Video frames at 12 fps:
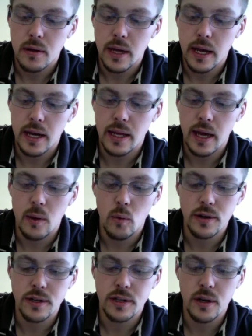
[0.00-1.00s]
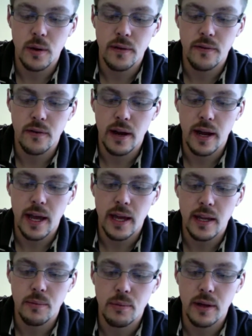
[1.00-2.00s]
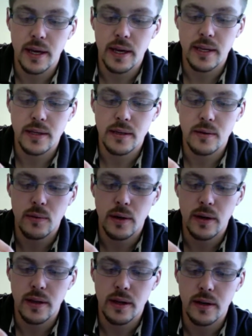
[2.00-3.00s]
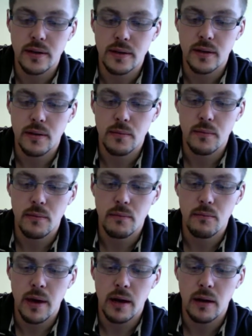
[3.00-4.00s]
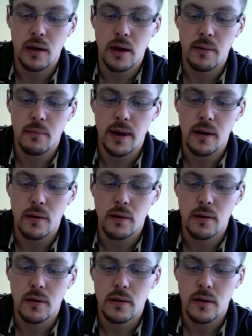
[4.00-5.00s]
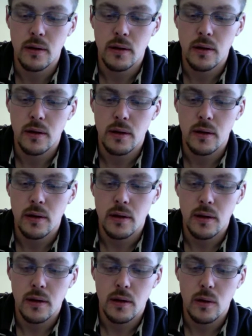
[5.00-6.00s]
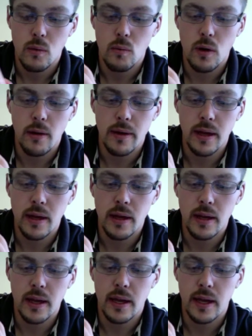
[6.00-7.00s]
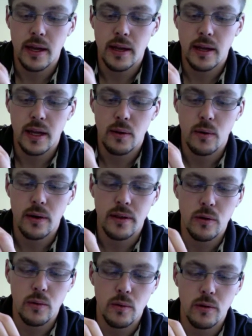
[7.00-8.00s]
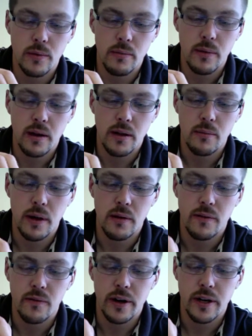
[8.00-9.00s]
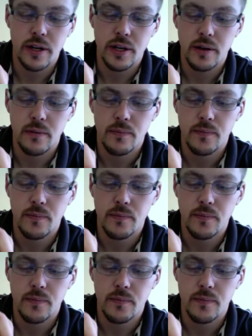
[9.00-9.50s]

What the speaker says: And again, we're just going for any place where there's metal on metal rubbing and where there will be metal on metal friction.